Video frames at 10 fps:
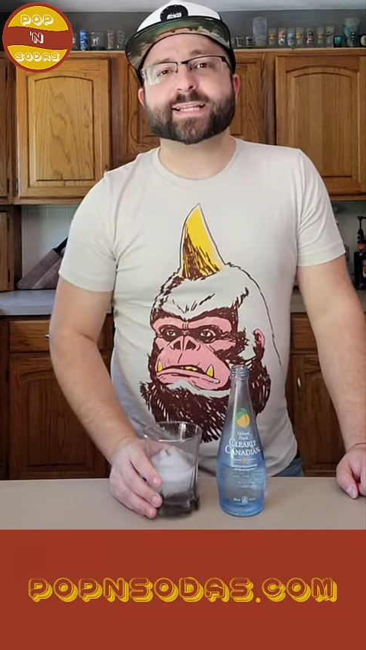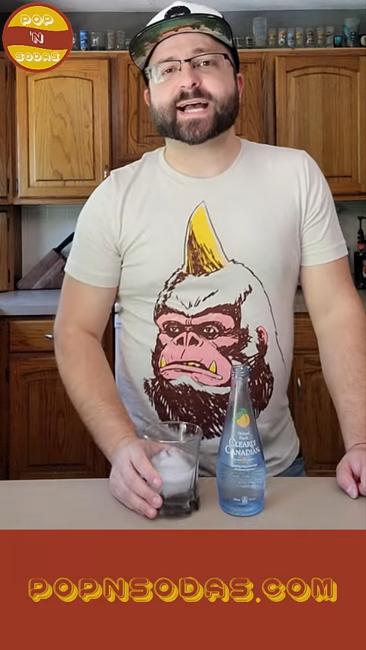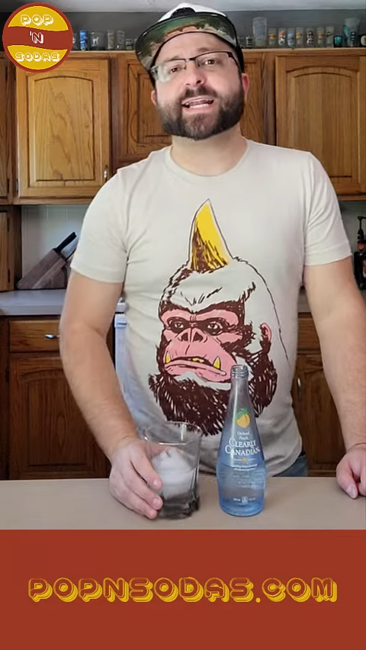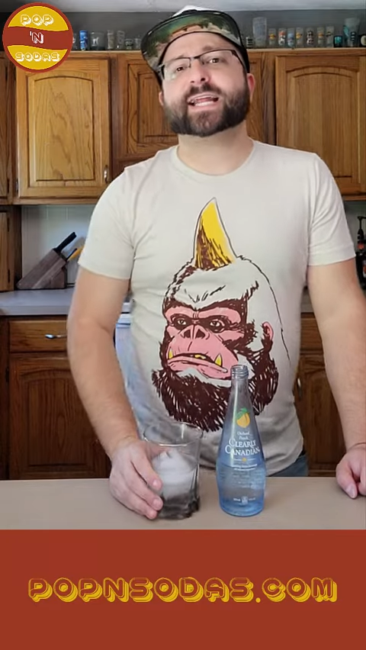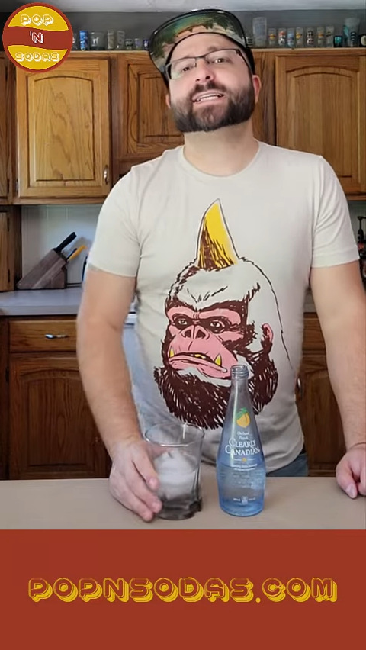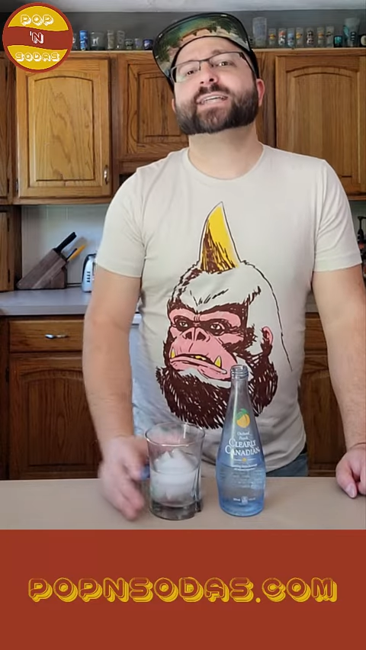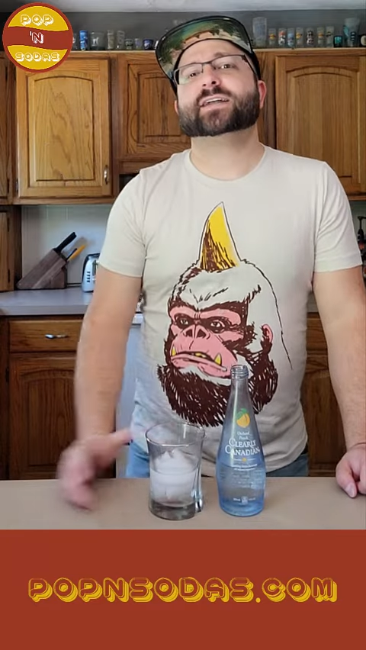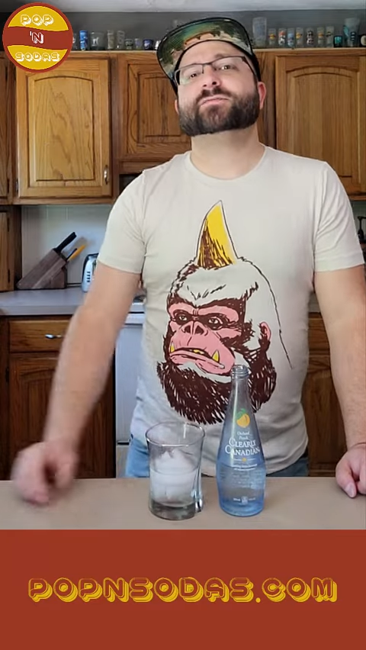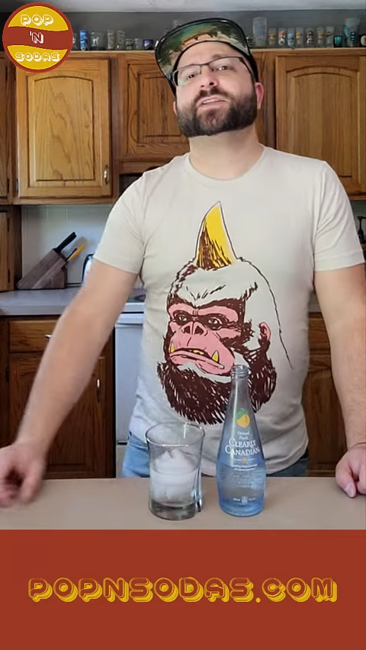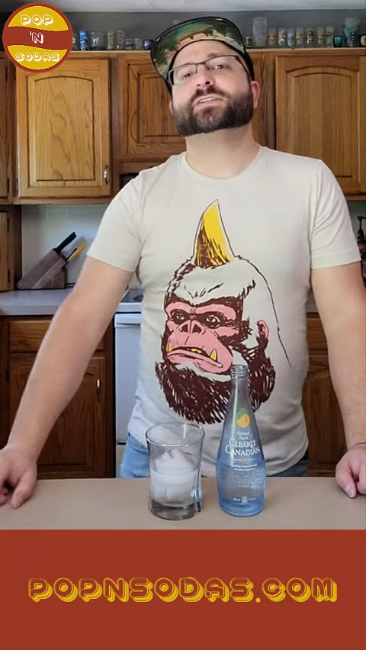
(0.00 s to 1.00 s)
9 out of
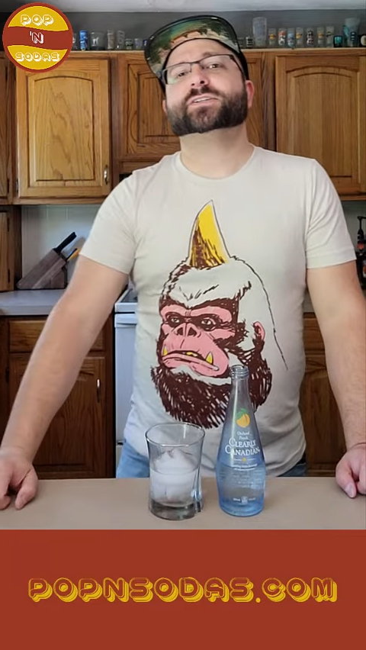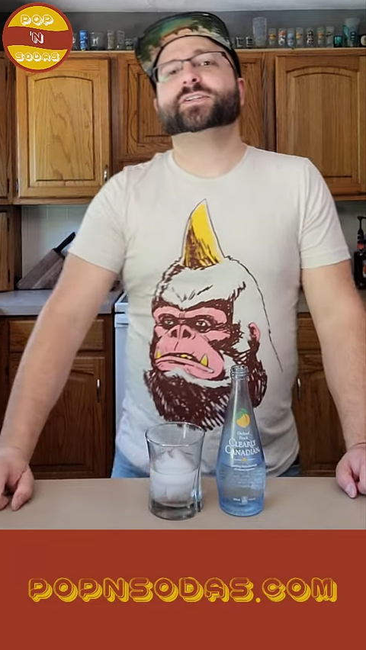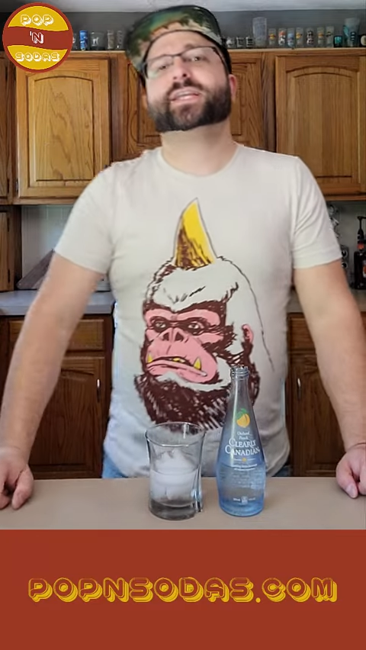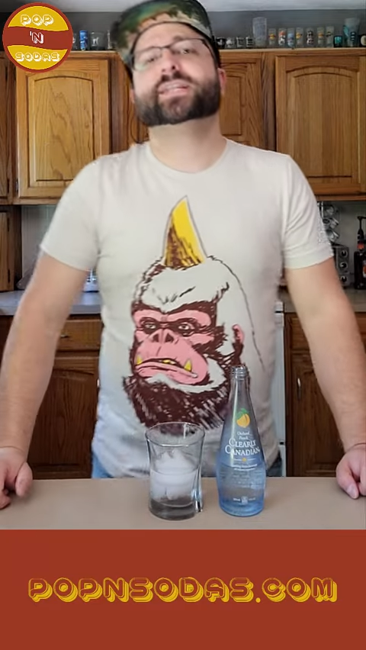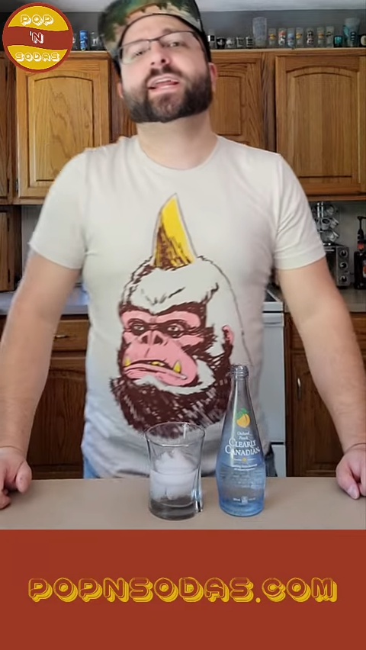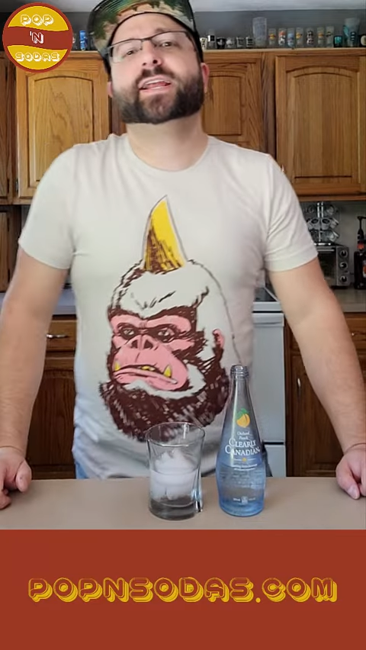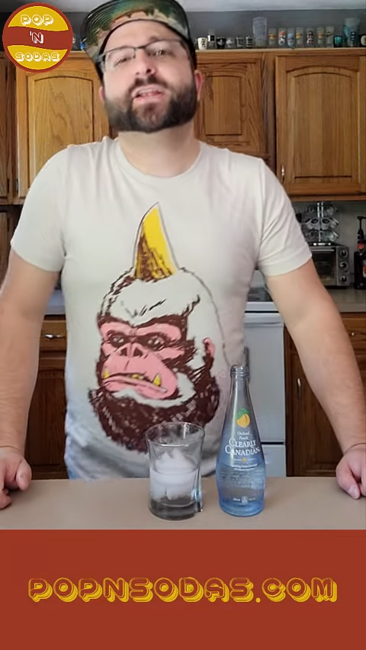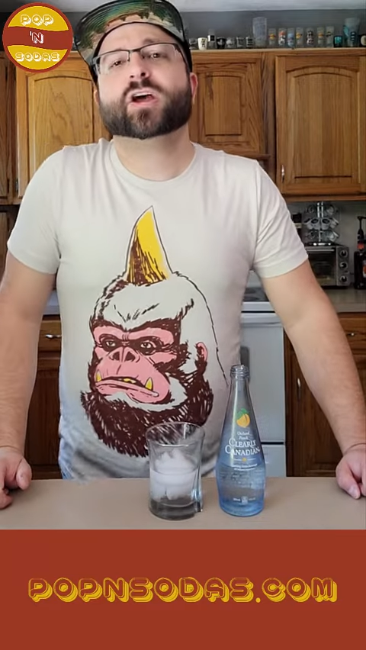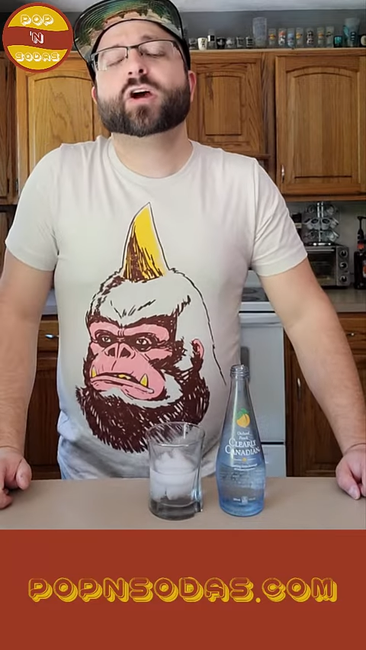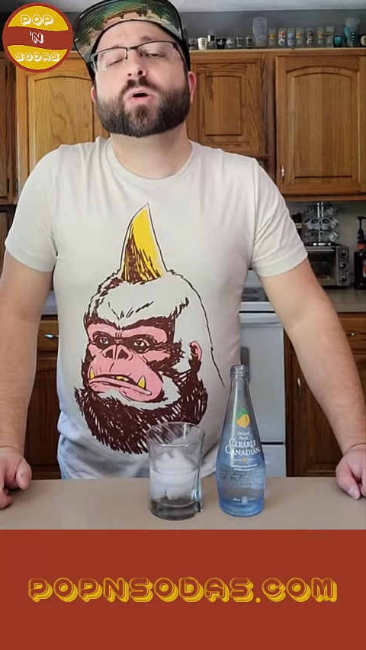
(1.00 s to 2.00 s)
10 for the Clearly
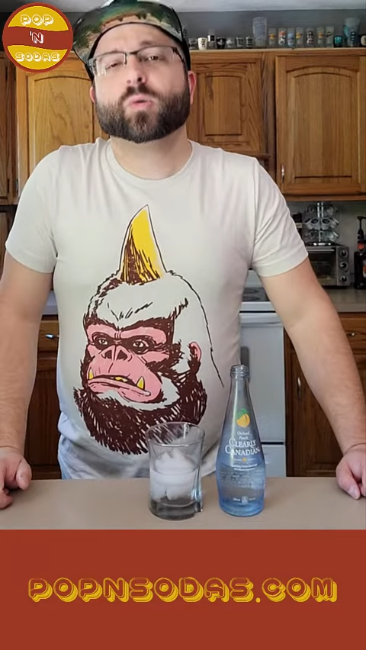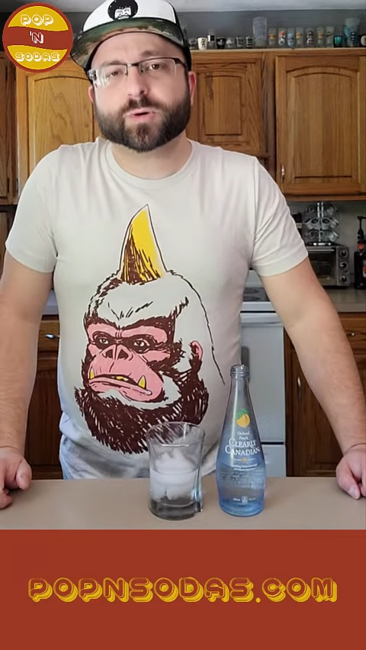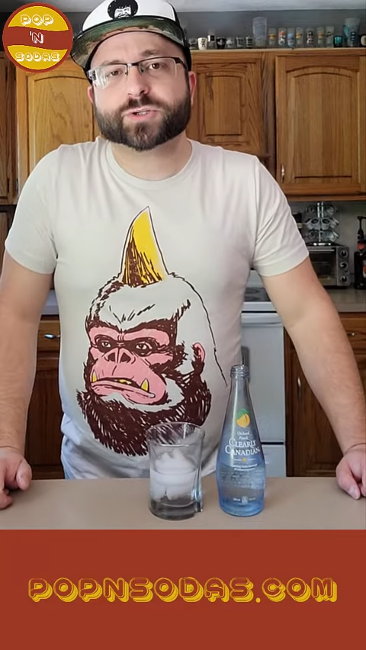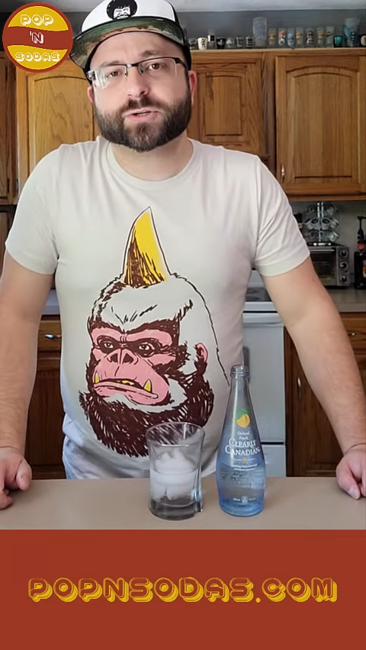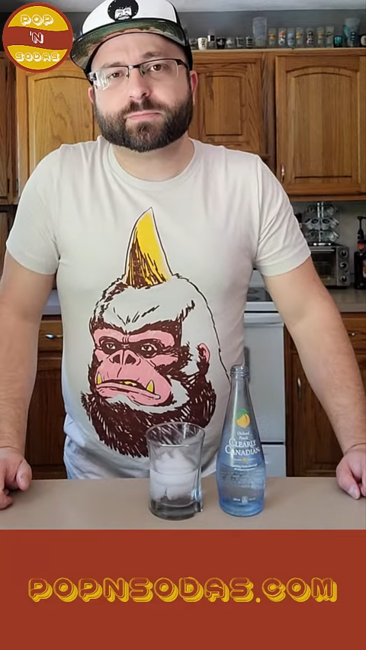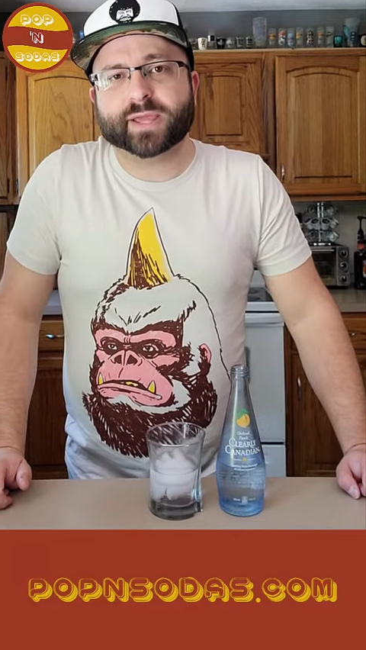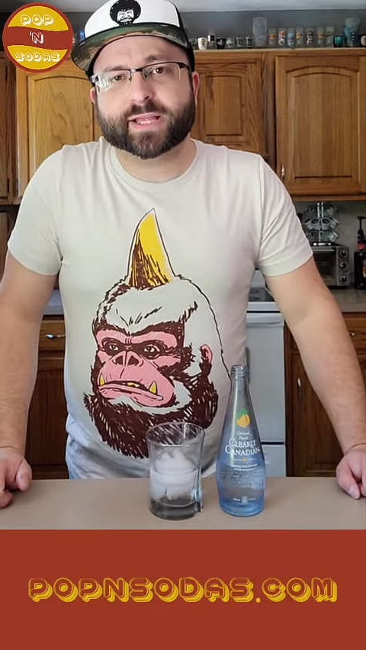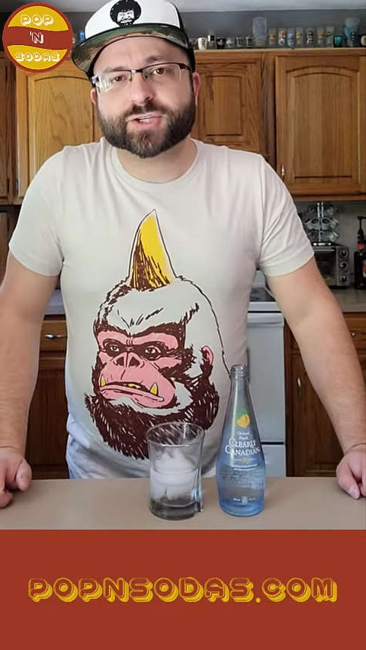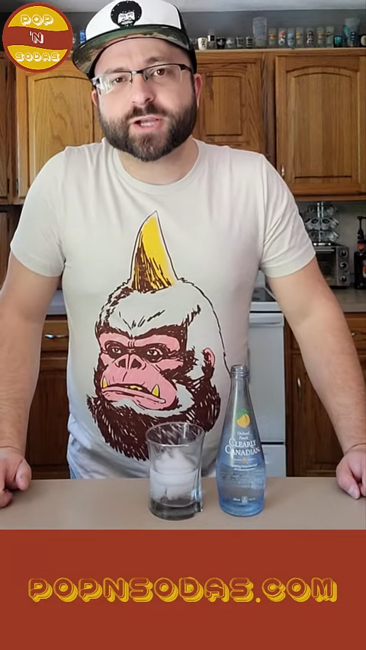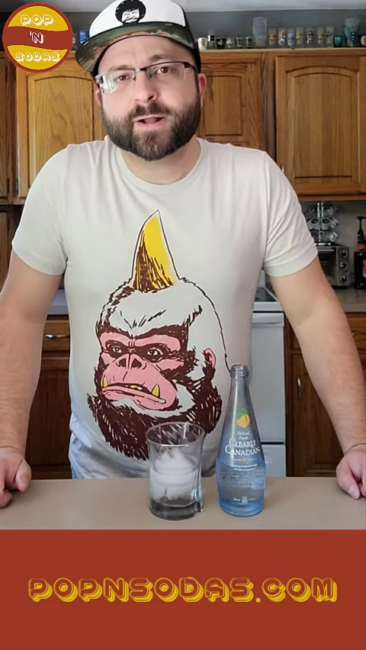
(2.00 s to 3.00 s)
Canadian Orchard
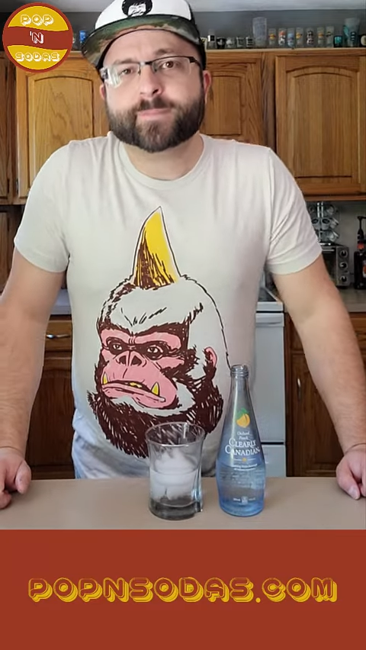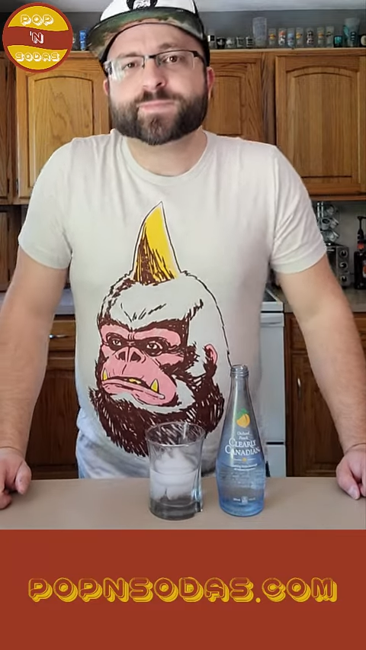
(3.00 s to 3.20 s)
Peach.